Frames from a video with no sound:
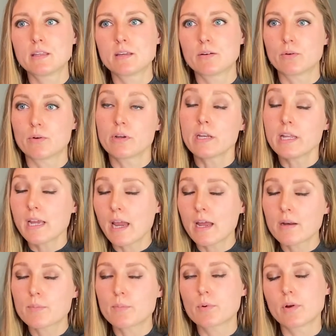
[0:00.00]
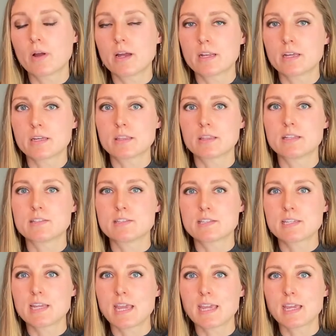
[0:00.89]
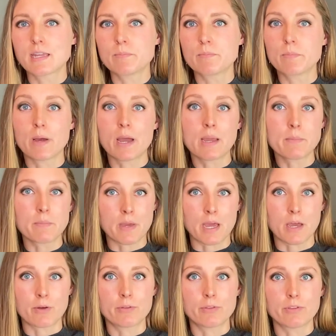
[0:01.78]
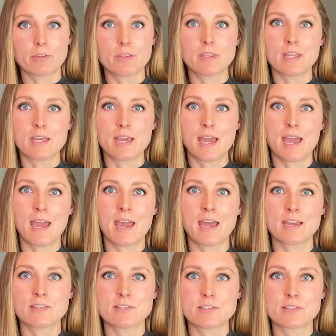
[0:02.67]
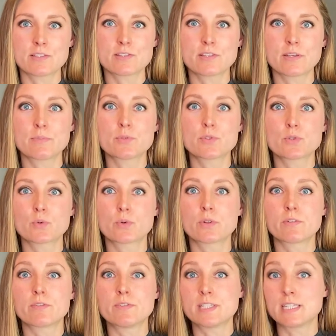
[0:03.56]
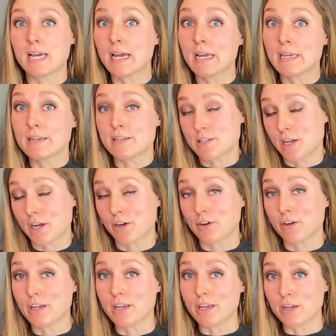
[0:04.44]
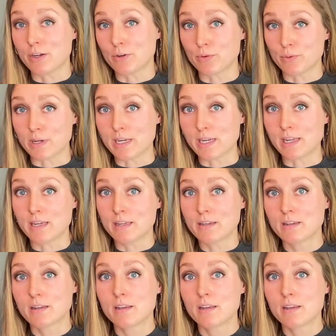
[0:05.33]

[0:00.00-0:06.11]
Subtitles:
or any kind of product that's taken by mouth that has some sort of dietary ingredient.